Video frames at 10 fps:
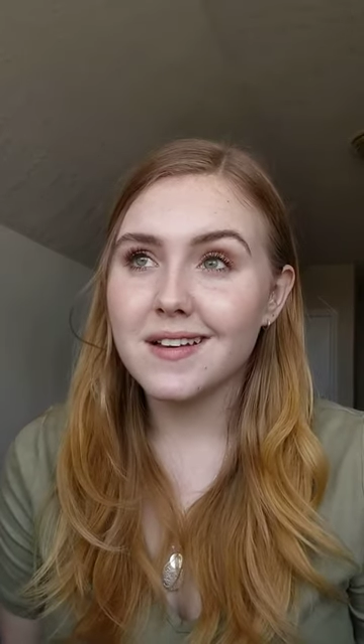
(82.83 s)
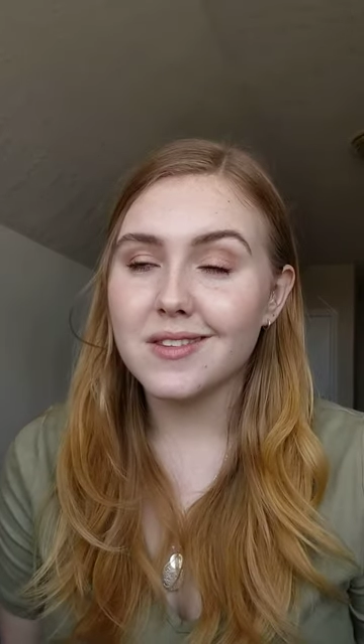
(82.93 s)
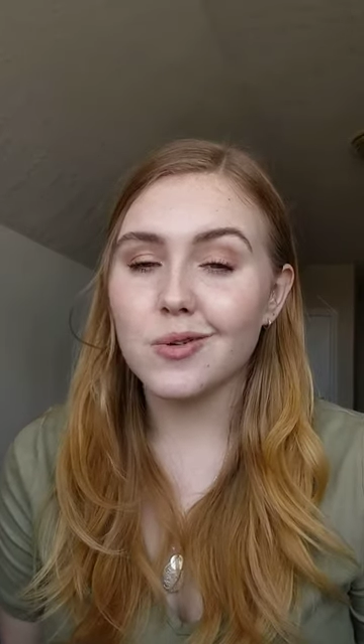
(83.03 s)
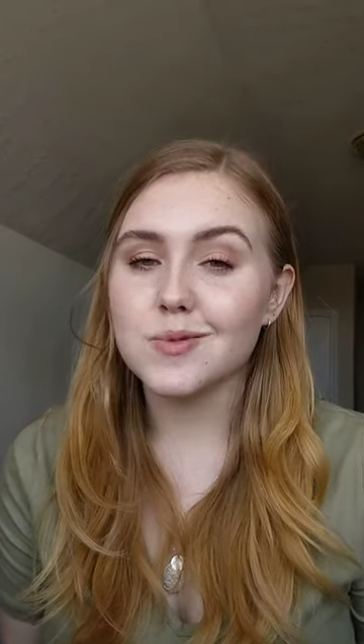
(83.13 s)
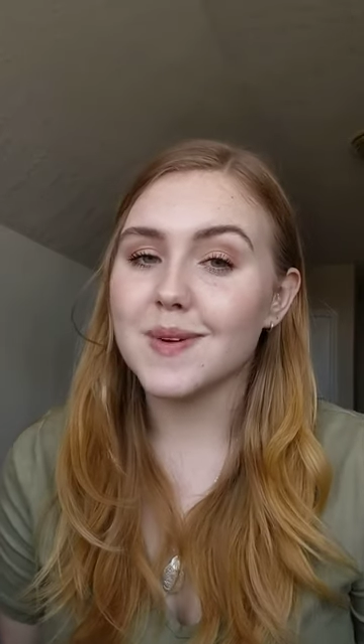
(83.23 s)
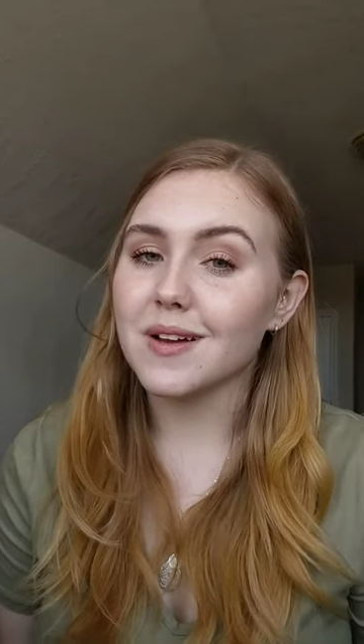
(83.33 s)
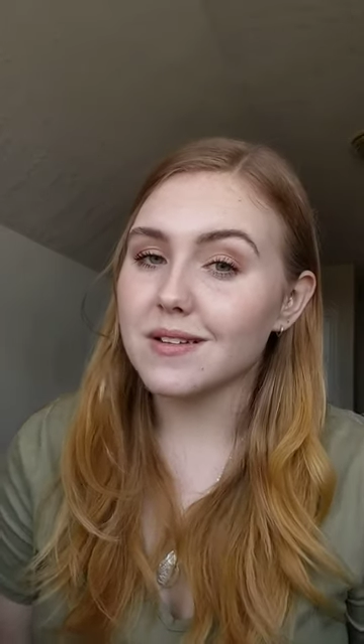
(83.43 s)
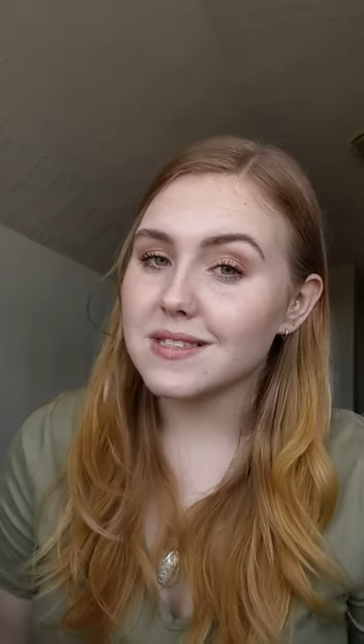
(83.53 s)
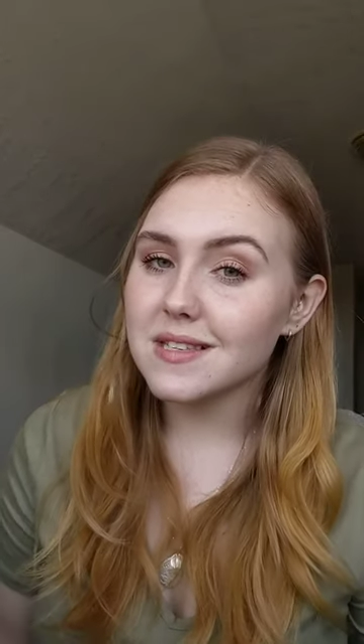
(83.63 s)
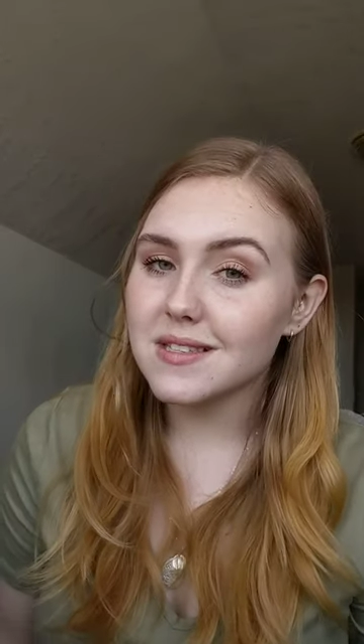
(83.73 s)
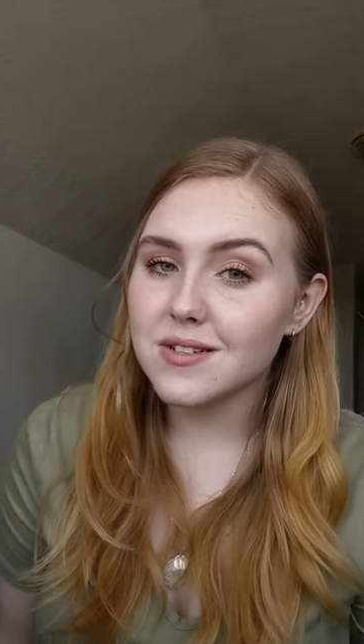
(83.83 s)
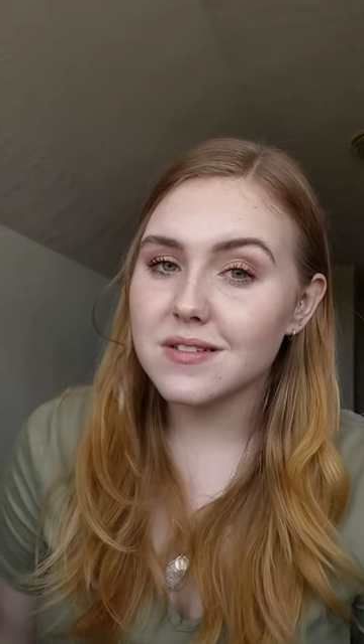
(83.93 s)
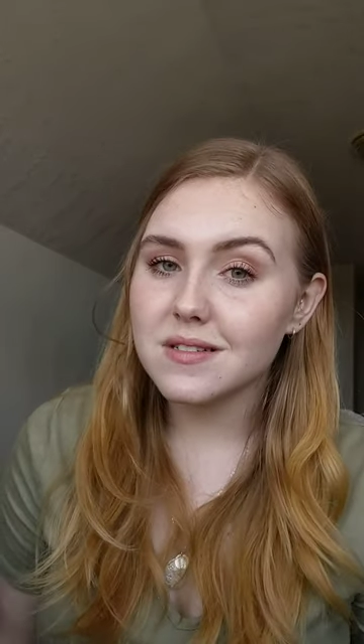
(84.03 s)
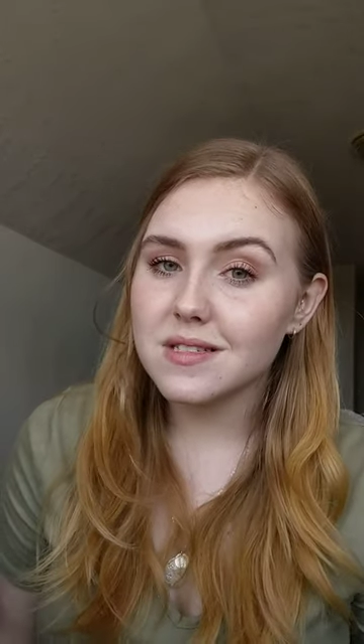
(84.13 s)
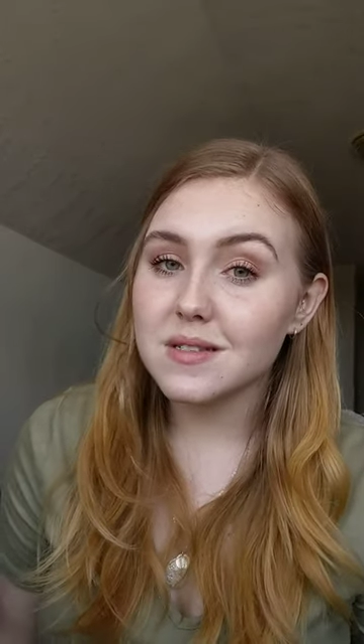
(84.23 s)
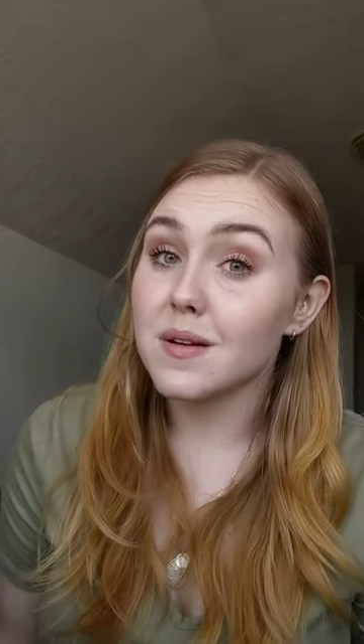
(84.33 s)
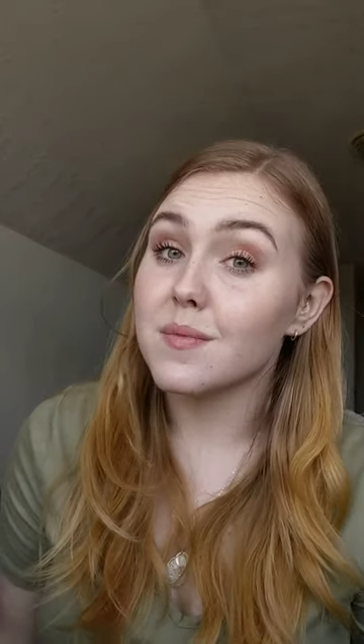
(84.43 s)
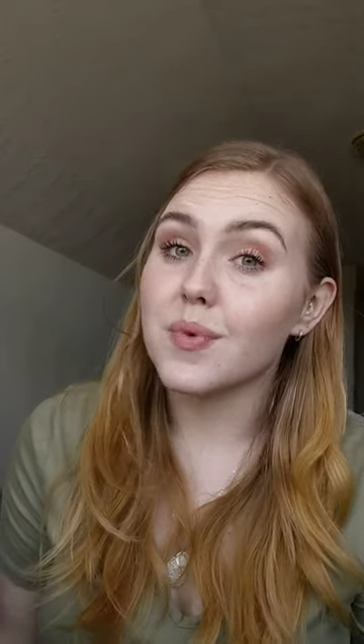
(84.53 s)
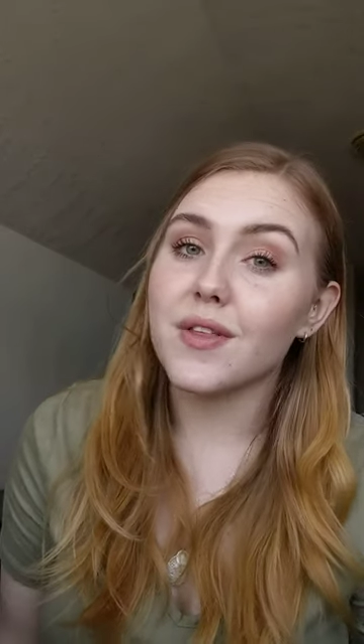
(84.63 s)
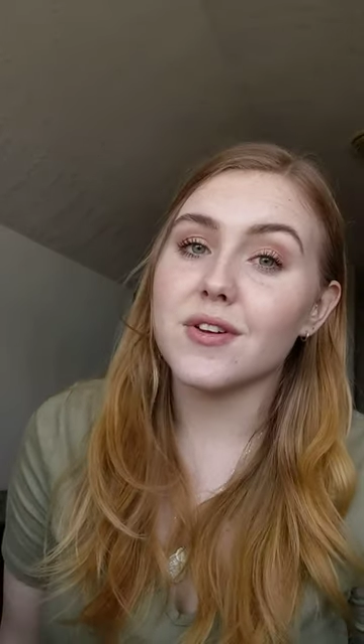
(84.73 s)
those we call sisters,
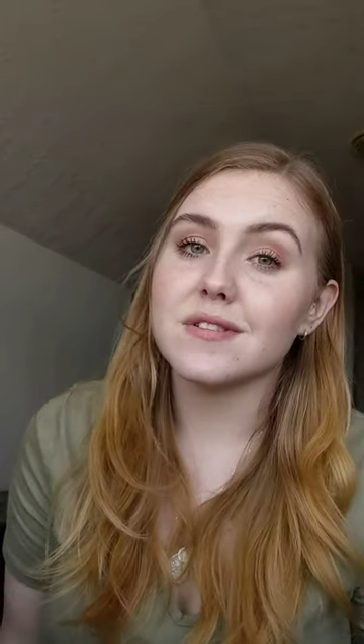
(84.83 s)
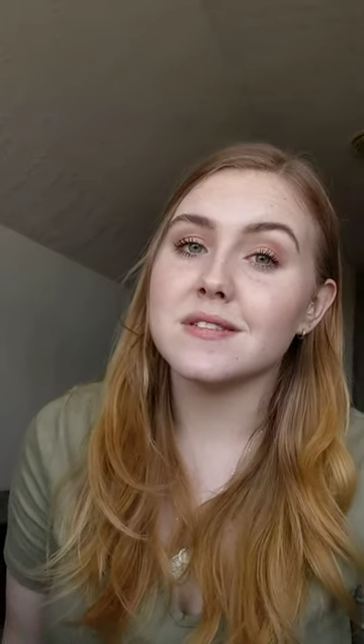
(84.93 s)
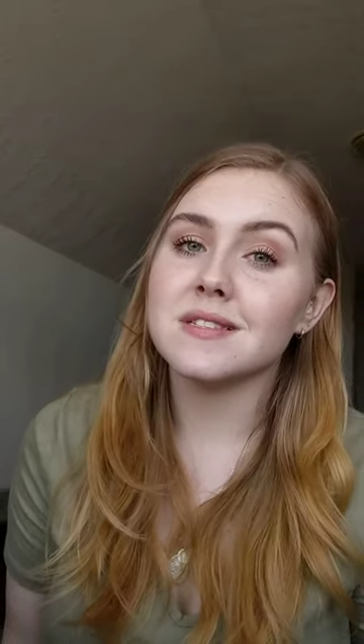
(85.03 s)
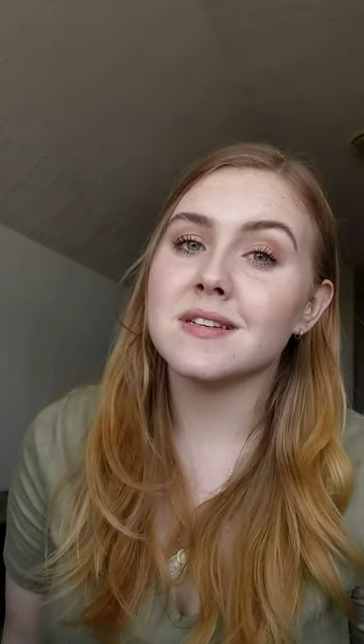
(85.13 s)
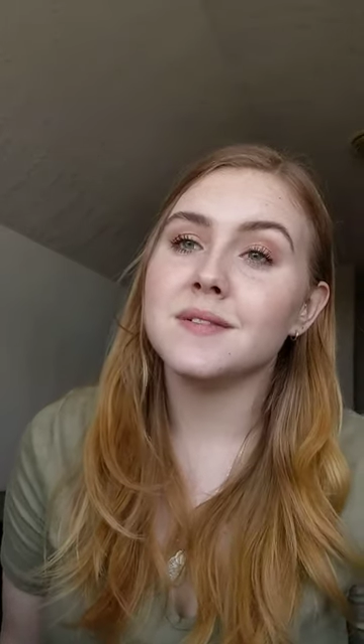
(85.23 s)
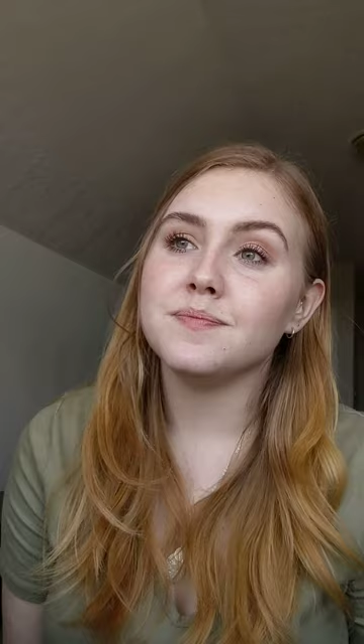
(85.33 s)
brothers,